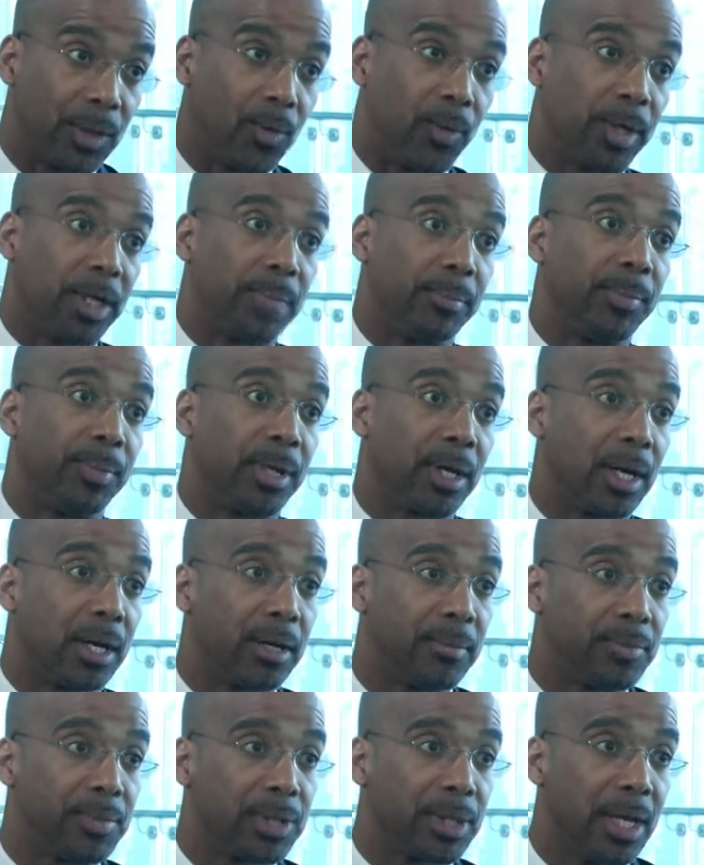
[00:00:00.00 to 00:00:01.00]
what it
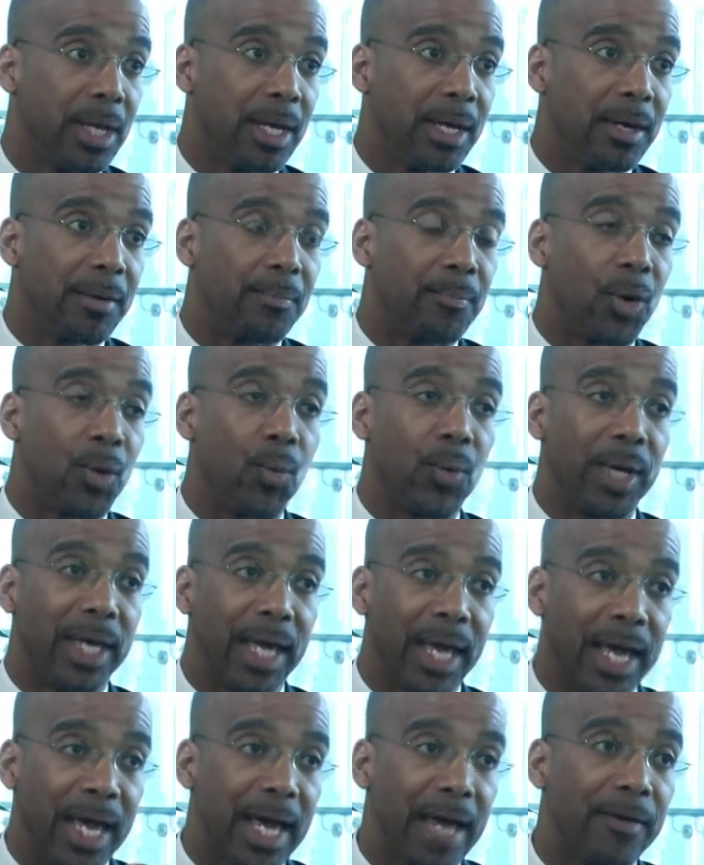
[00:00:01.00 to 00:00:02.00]
becomes. But we
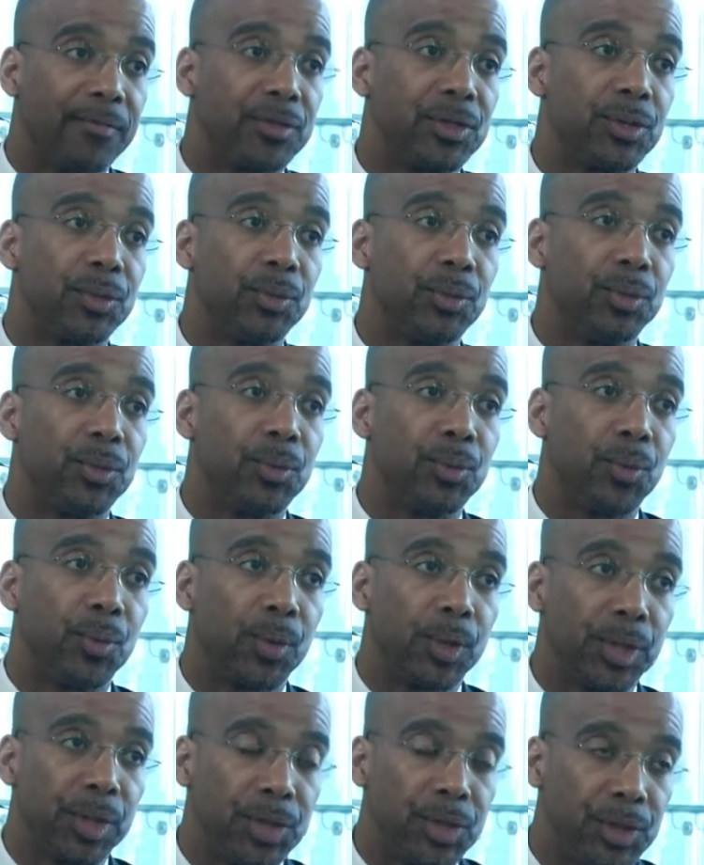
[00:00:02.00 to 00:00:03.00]
have to
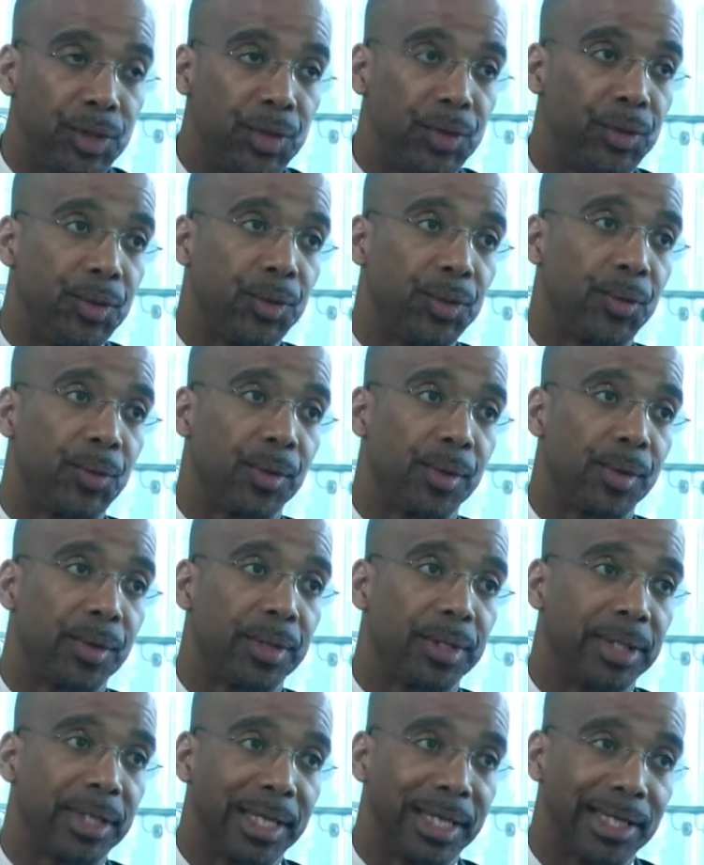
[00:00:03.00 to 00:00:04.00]
continue to
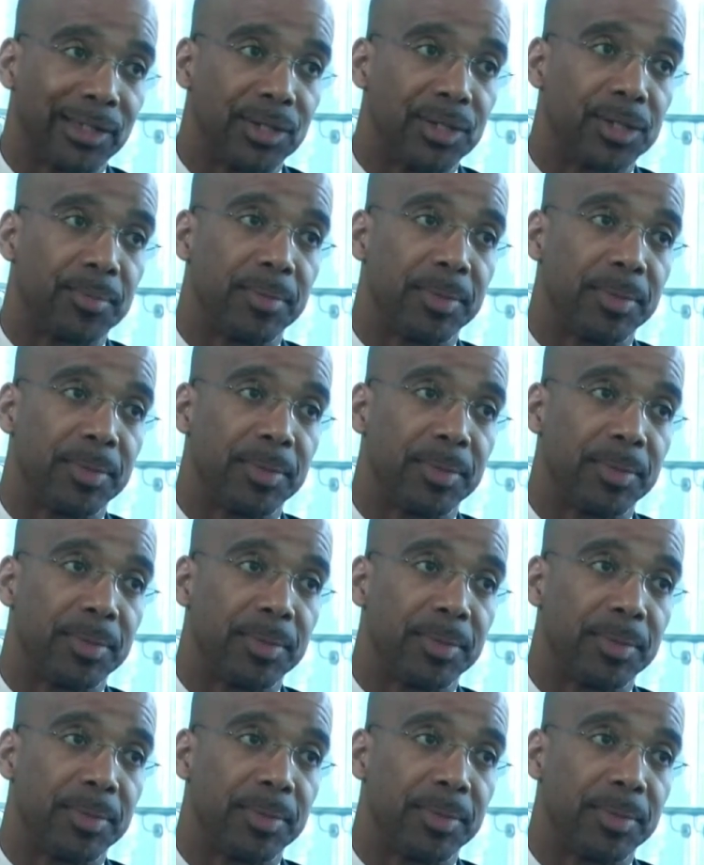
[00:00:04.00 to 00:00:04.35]
work to get this